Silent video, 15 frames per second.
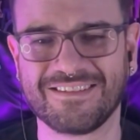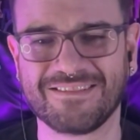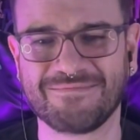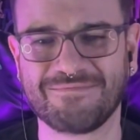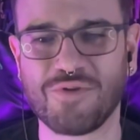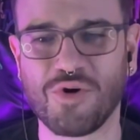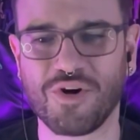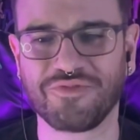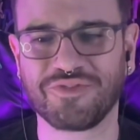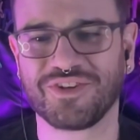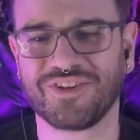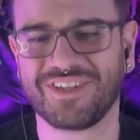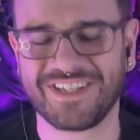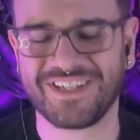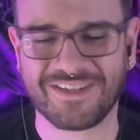Morph
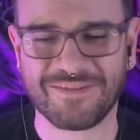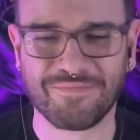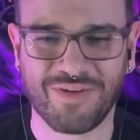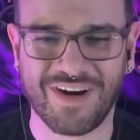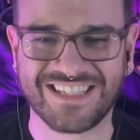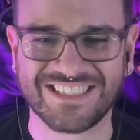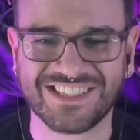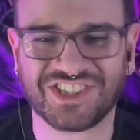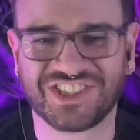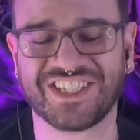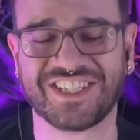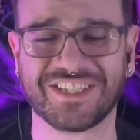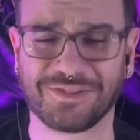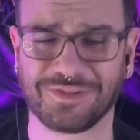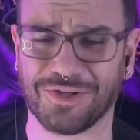turning into pregnant Jean is